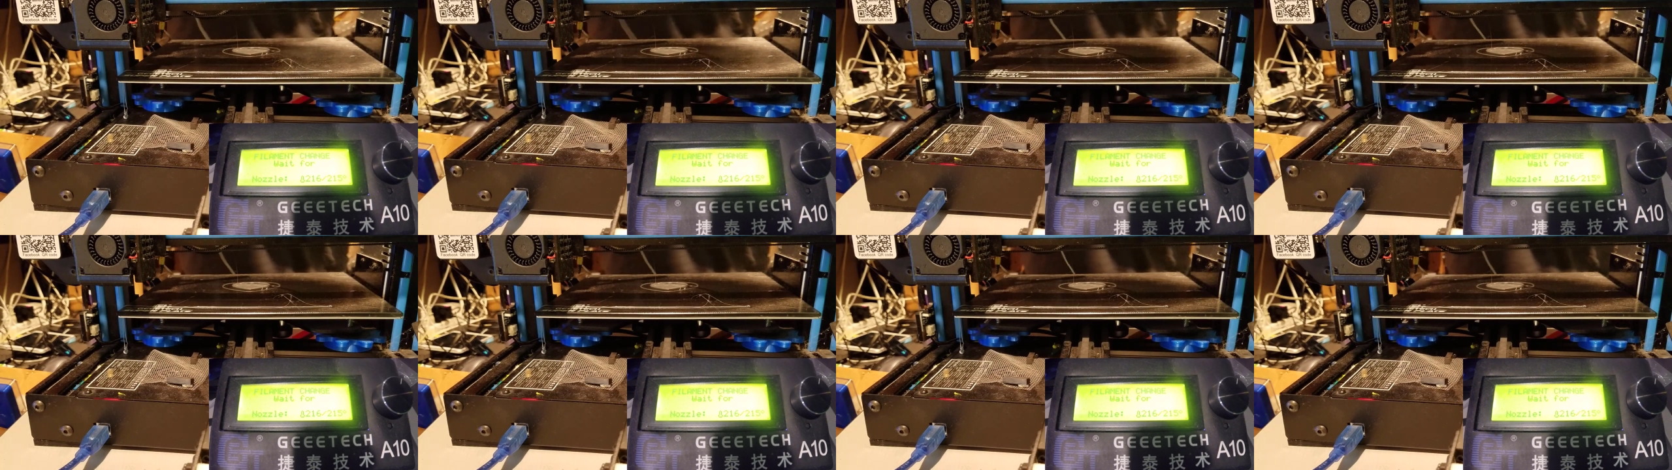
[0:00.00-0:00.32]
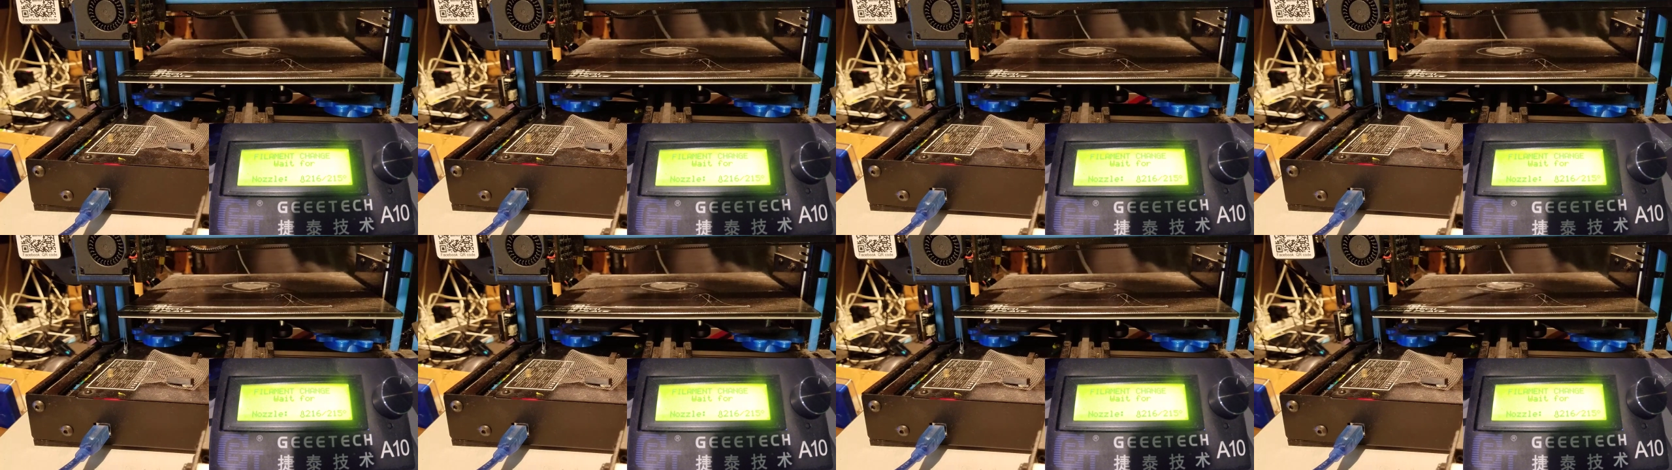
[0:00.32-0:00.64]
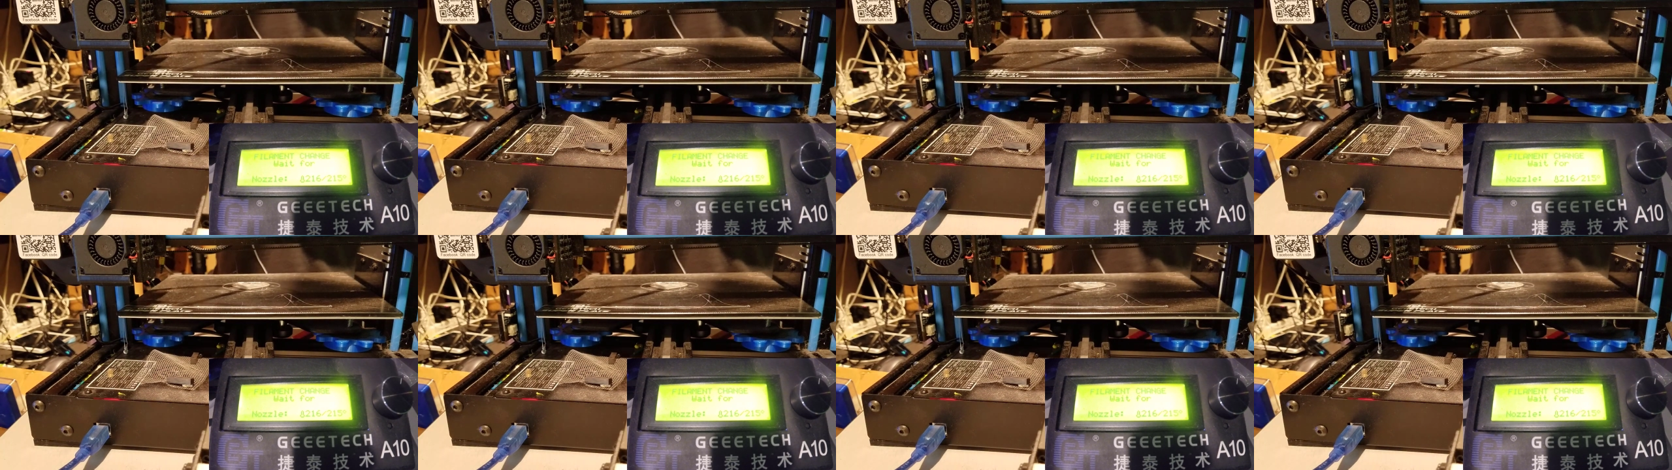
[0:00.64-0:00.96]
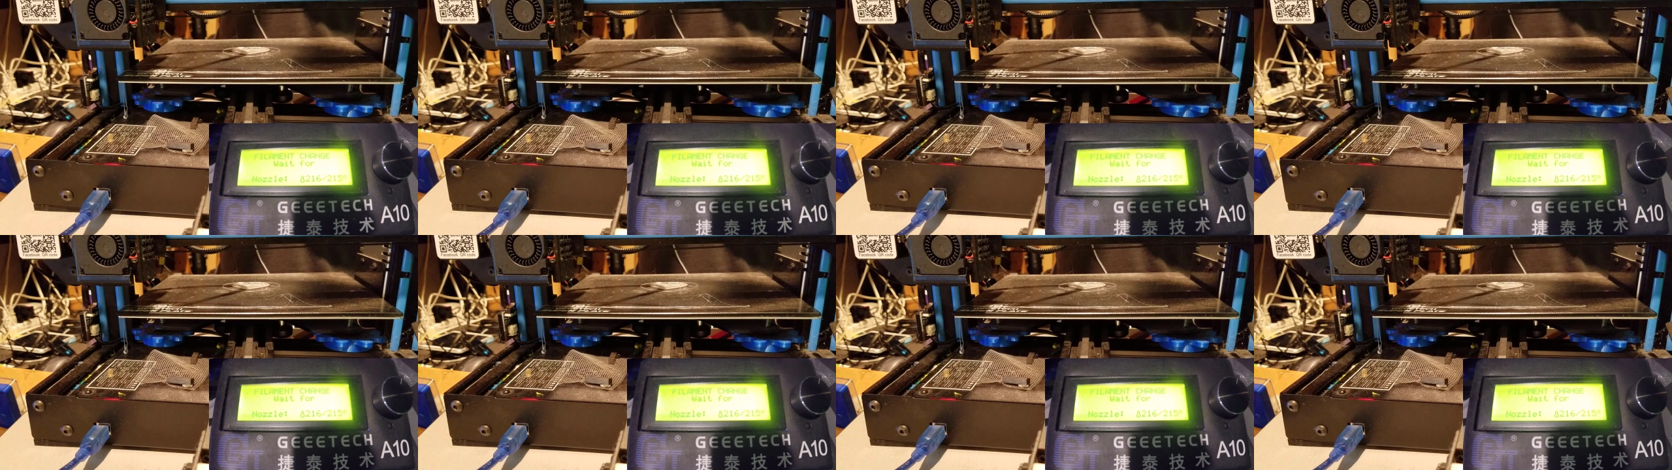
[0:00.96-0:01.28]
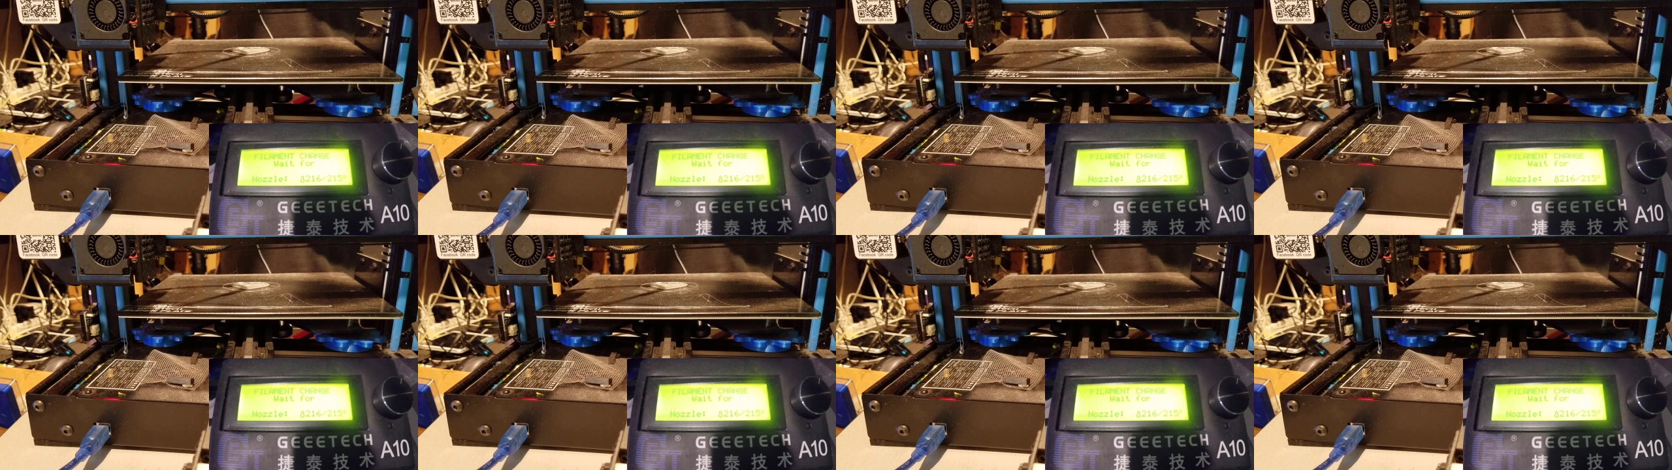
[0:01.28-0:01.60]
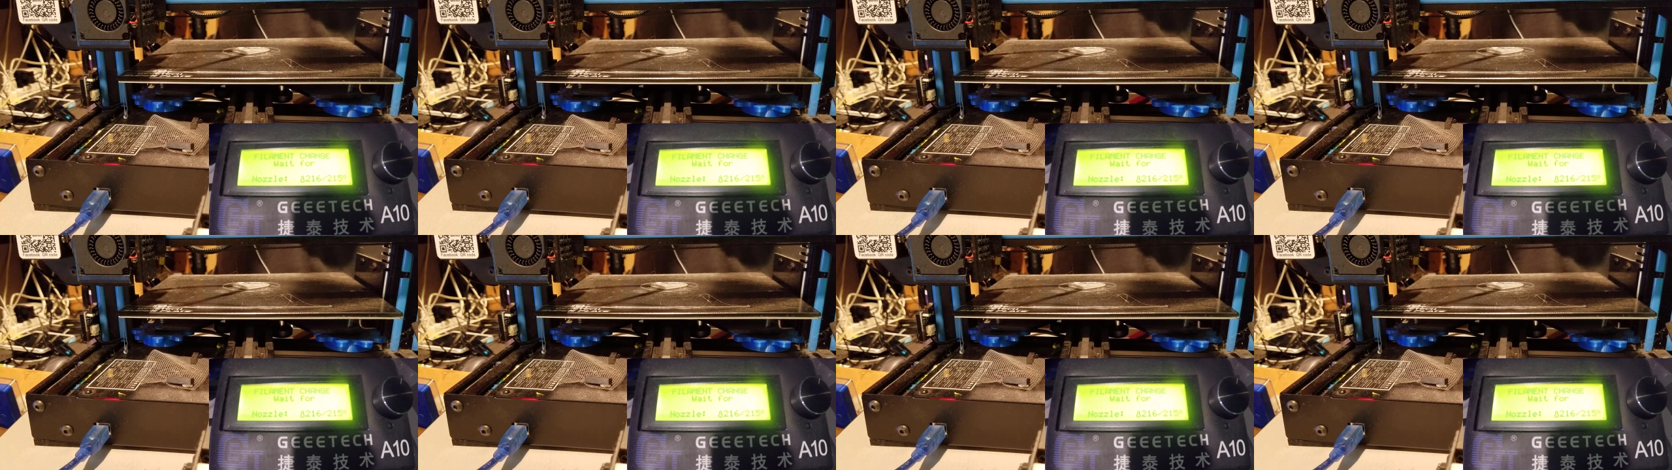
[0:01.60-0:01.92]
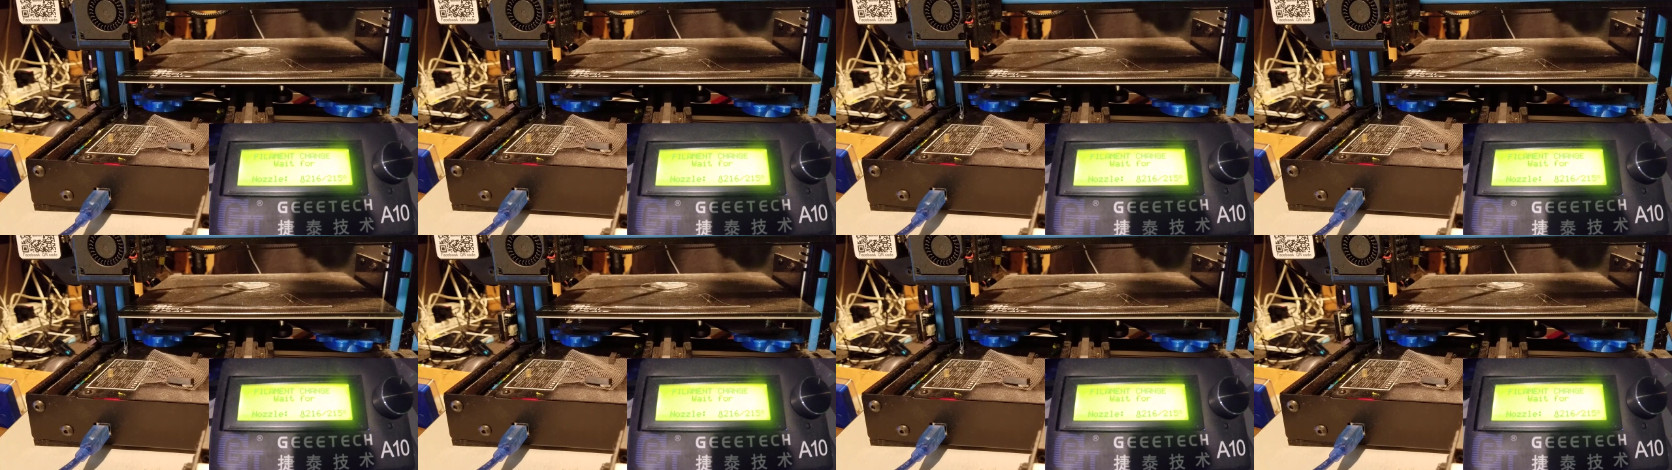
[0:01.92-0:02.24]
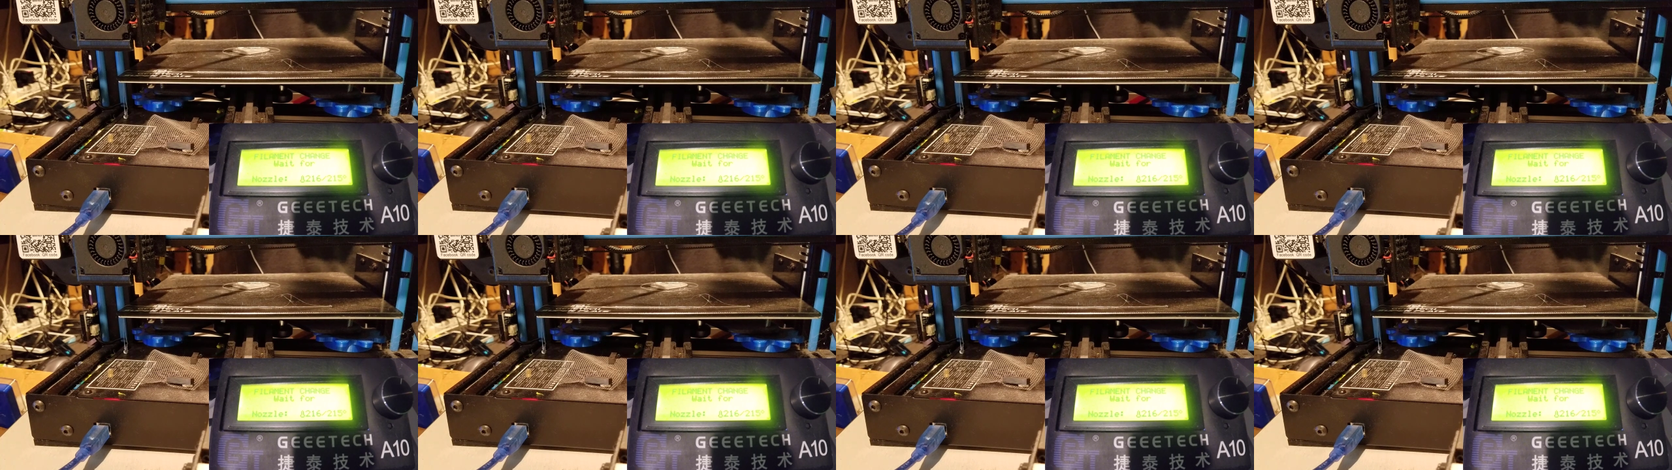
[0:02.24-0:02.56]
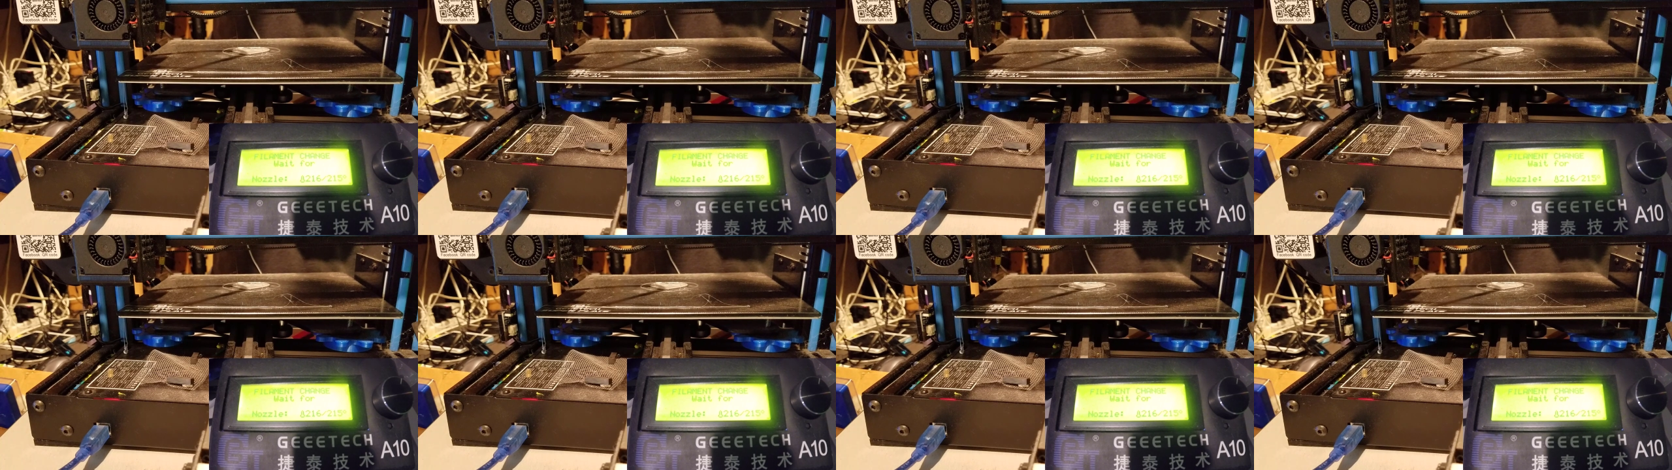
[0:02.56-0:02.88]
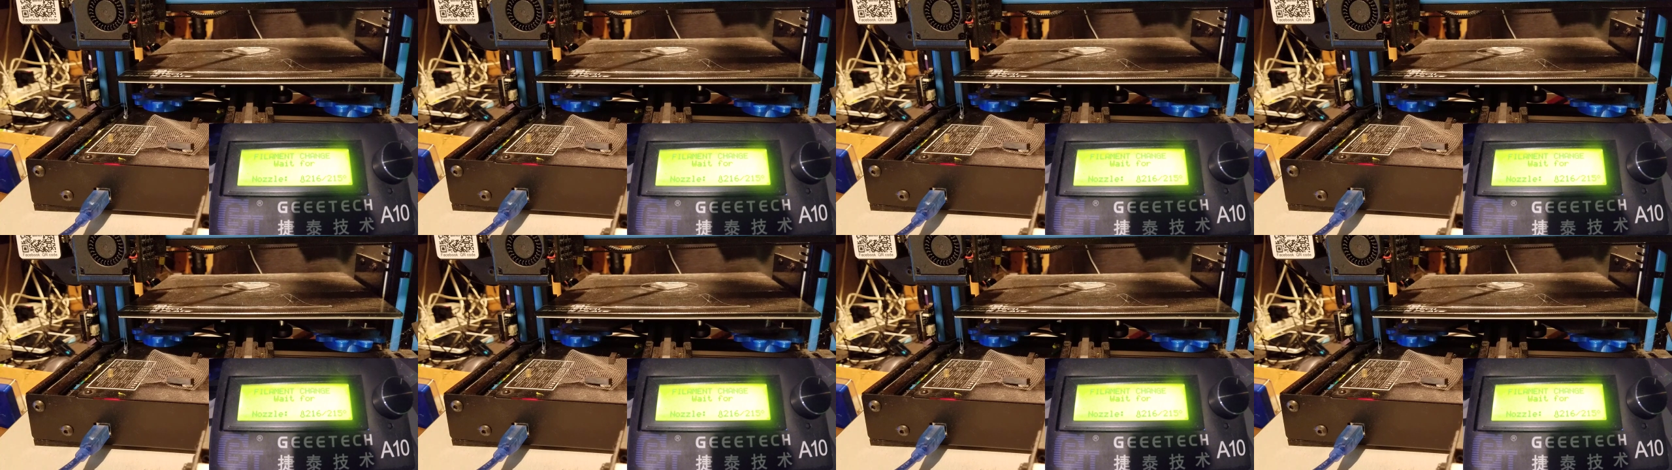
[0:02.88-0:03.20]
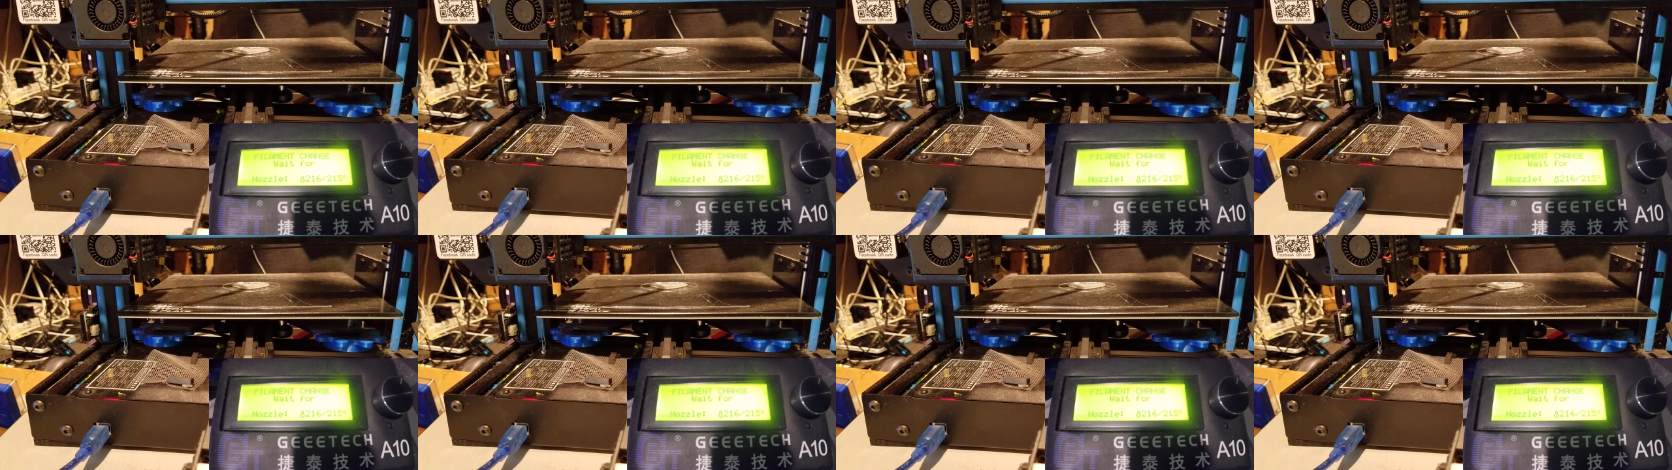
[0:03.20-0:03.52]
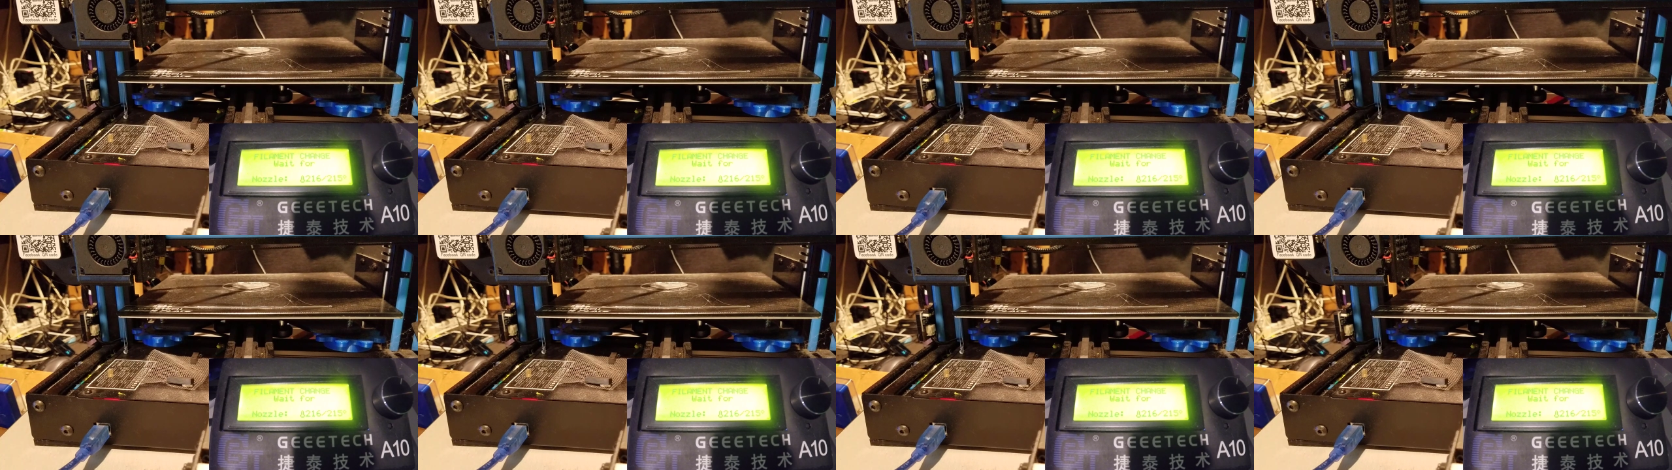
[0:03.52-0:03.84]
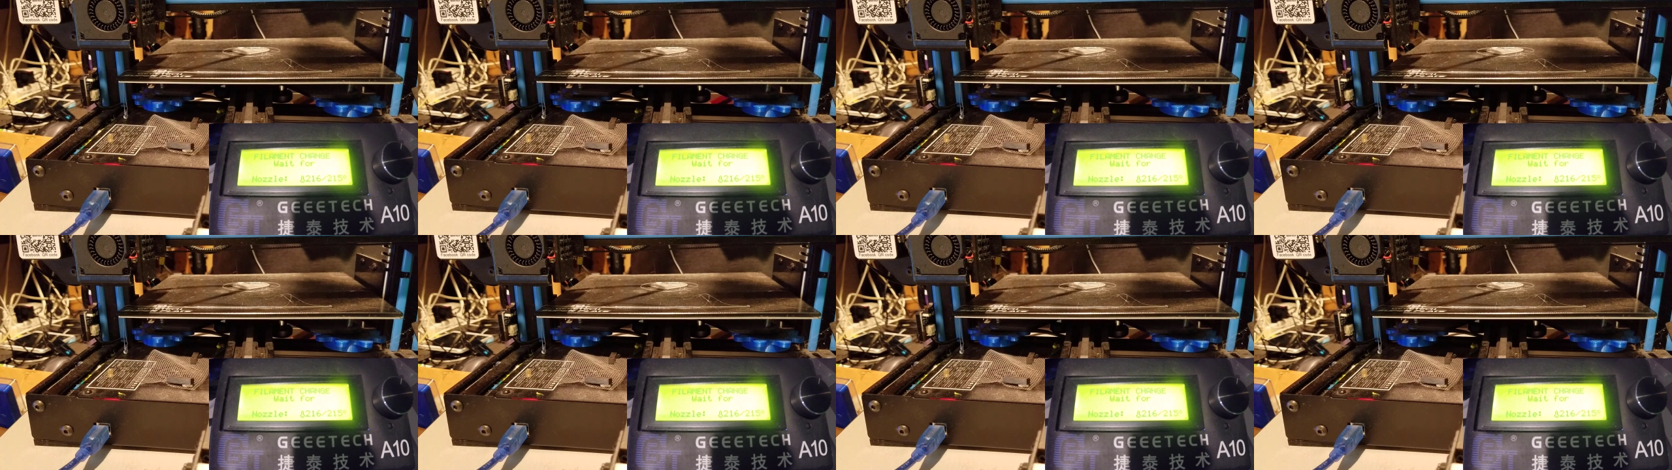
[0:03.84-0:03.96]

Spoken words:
Nobody's mouth can be seen.